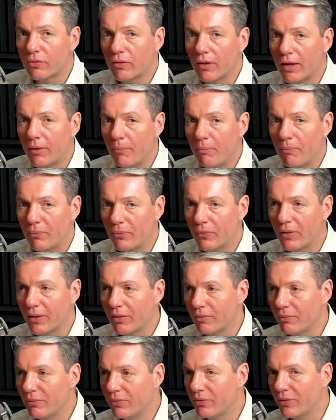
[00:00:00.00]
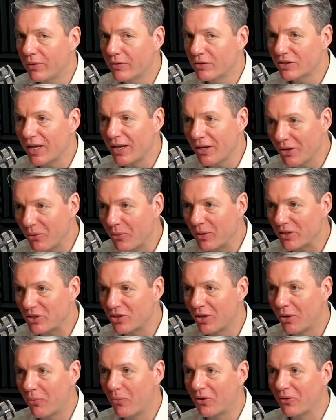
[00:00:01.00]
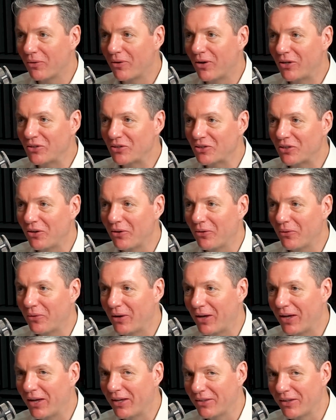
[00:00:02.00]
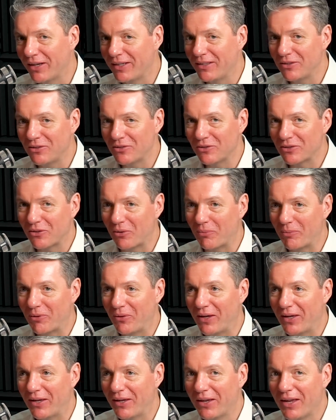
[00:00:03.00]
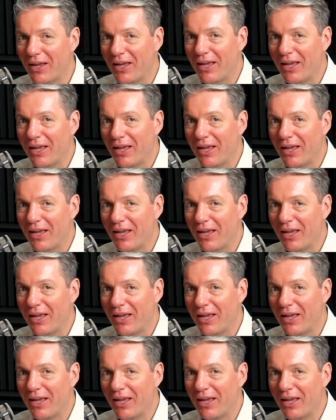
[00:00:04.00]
the second question I want to ask you, and I didn't stop you here,